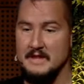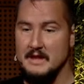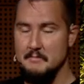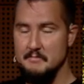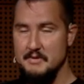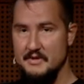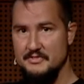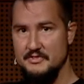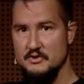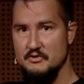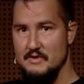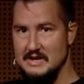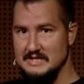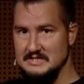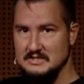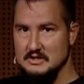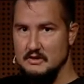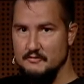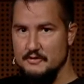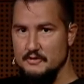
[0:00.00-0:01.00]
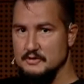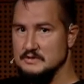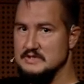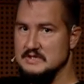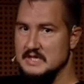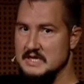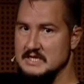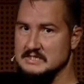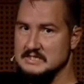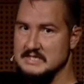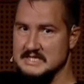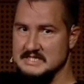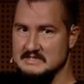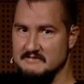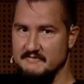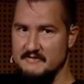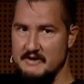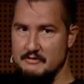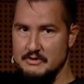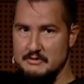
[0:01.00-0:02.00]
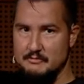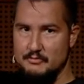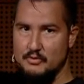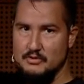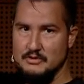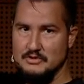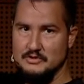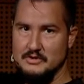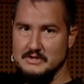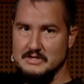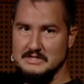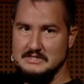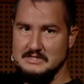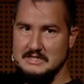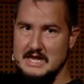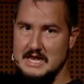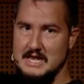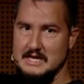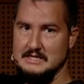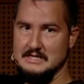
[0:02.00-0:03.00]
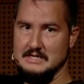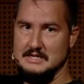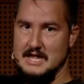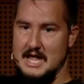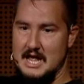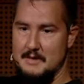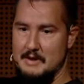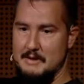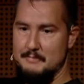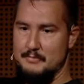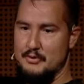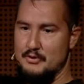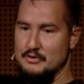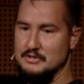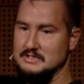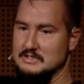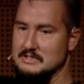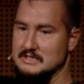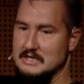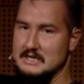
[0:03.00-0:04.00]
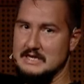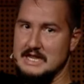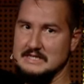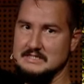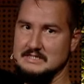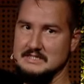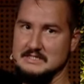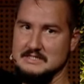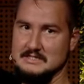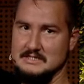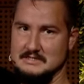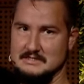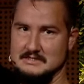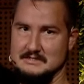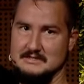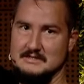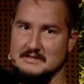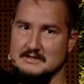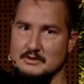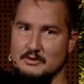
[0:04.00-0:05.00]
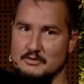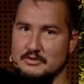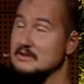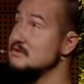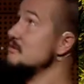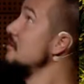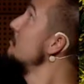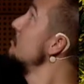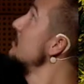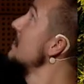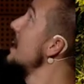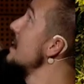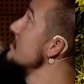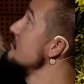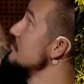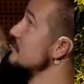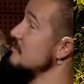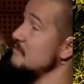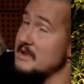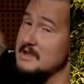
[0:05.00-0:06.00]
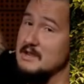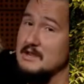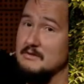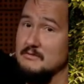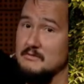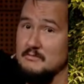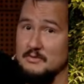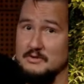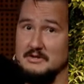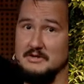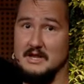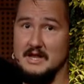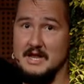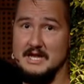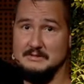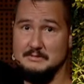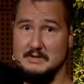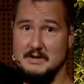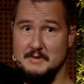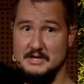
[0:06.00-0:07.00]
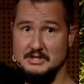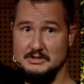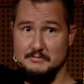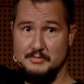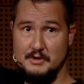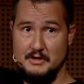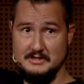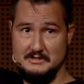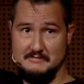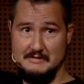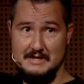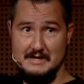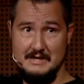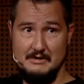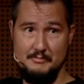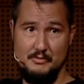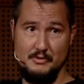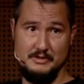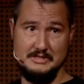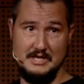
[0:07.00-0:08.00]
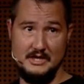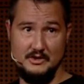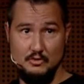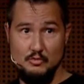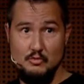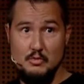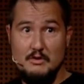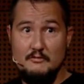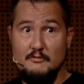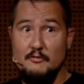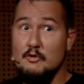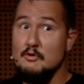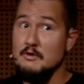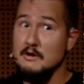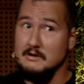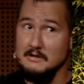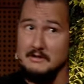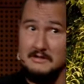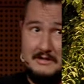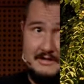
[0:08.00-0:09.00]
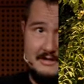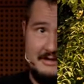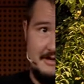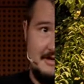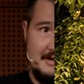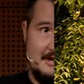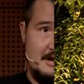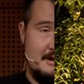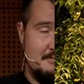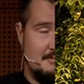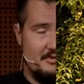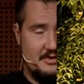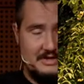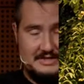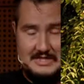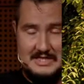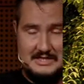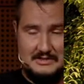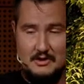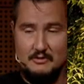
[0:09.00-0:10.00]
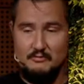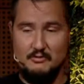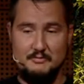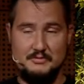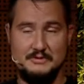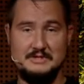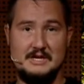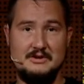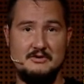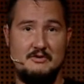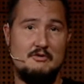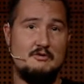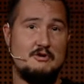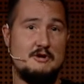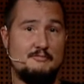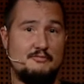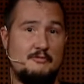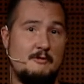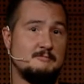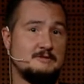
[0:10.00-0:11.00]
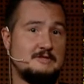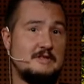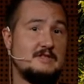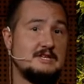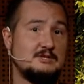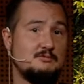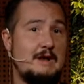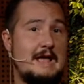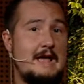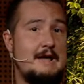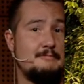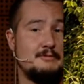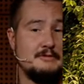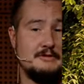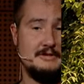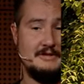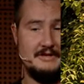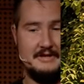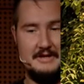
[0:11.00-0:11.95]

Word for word: But the rest of those things, and it's very important to understand, are my personal guesses. Not the top line with the many exclamation points. I do work for Oracle, but this does not represent an Oracle promise that this will happen.